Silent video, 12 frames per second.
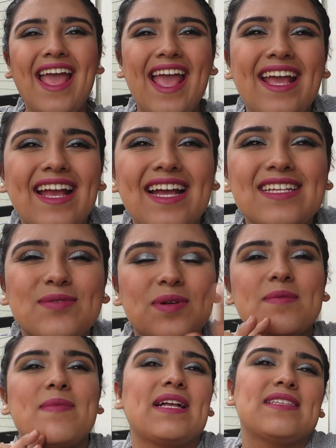Hey guys,
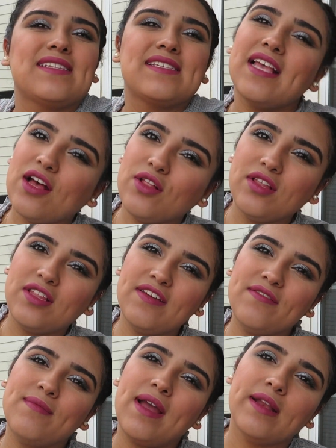welcome back to
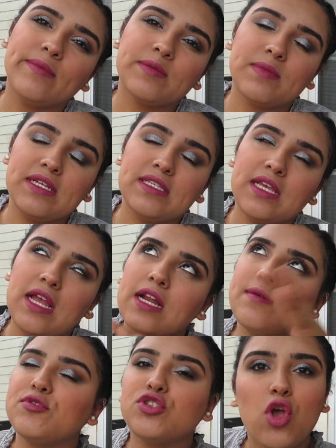SAILOLIVE. My name is Maritza and
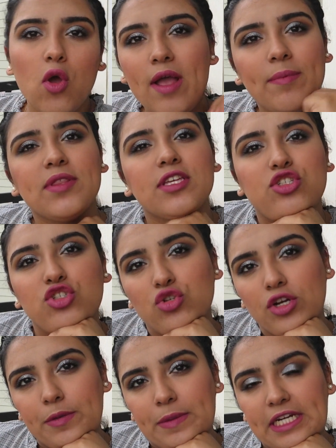I'm so happy that you
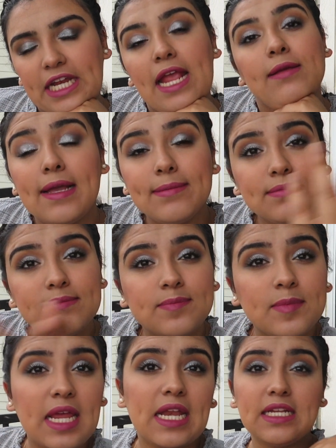joined me today.
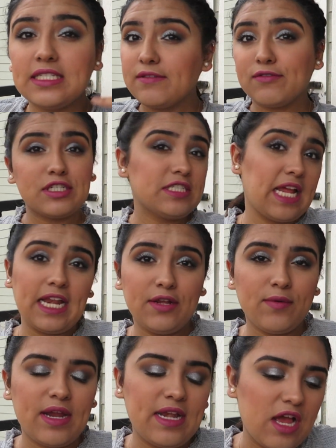I'm in a different setting
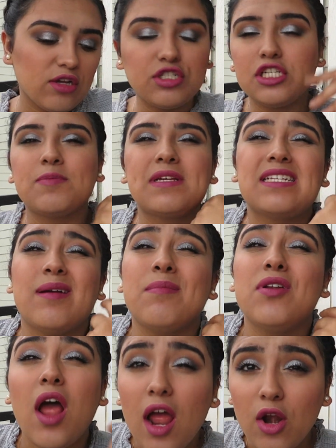right now just because
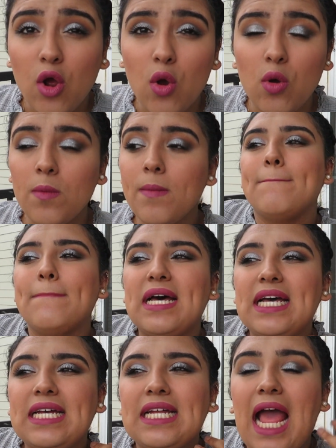I'm not home,
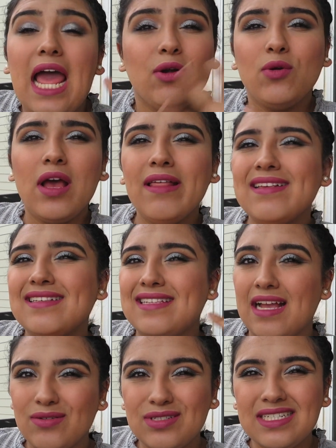but I don't know how the
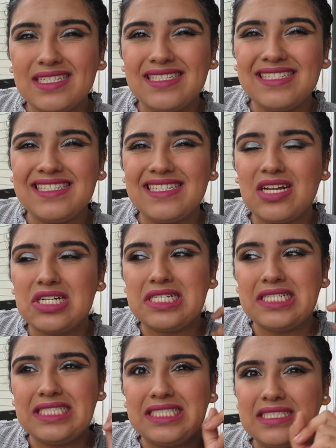sound is
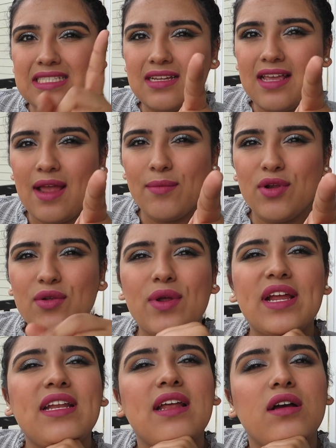on the camera
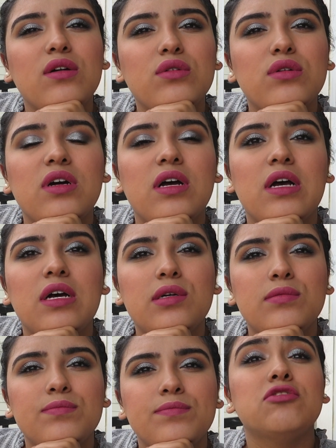right
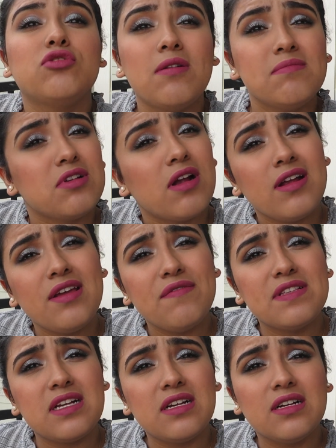now, so I'm sorry if
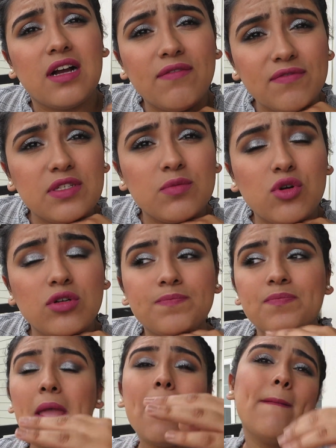it's uncomfortable,
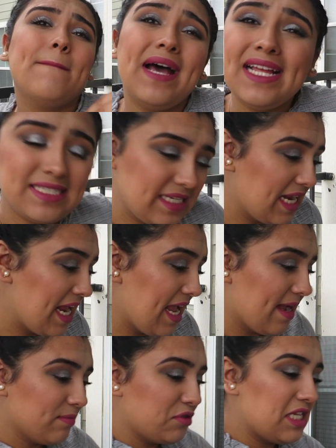but today
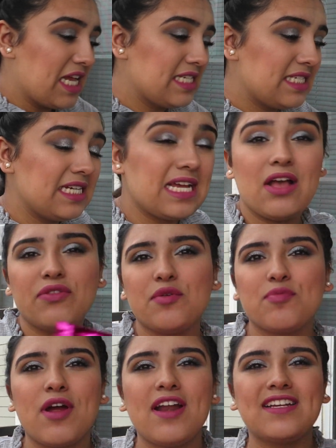I'm testing out
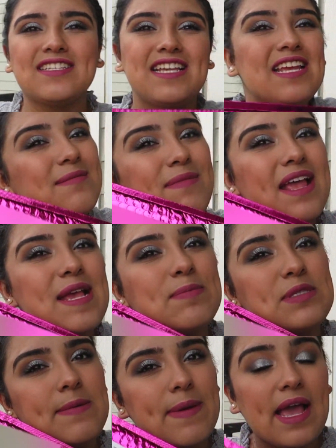the products in my
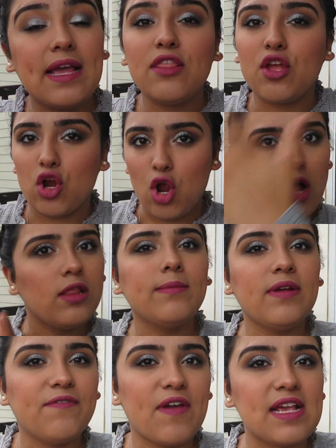Ipsy bag. They're all on
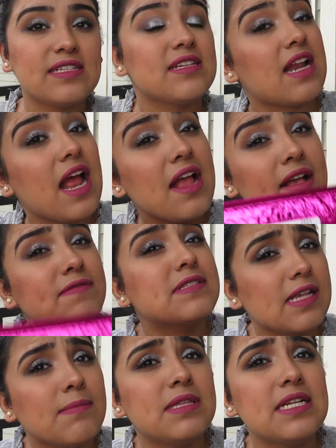my face and I have
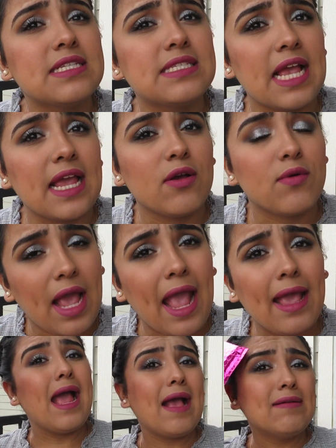something to say,
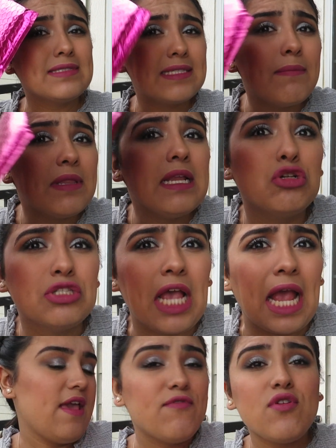okay? I have something to
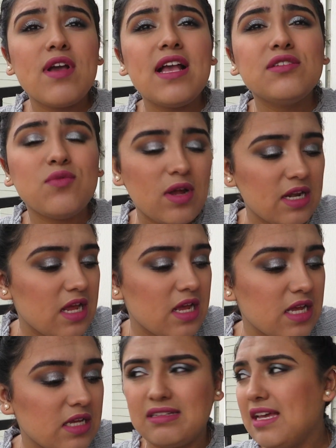If you guys
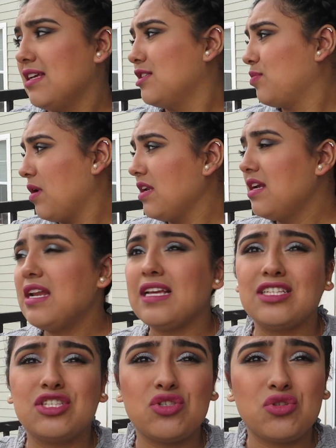wanna, okay, it's probably like
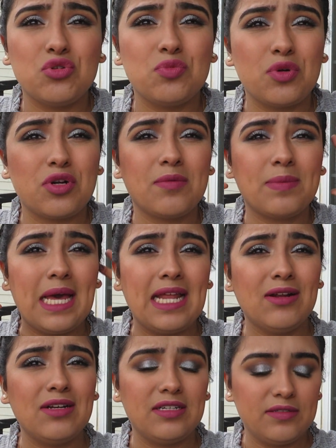super bad out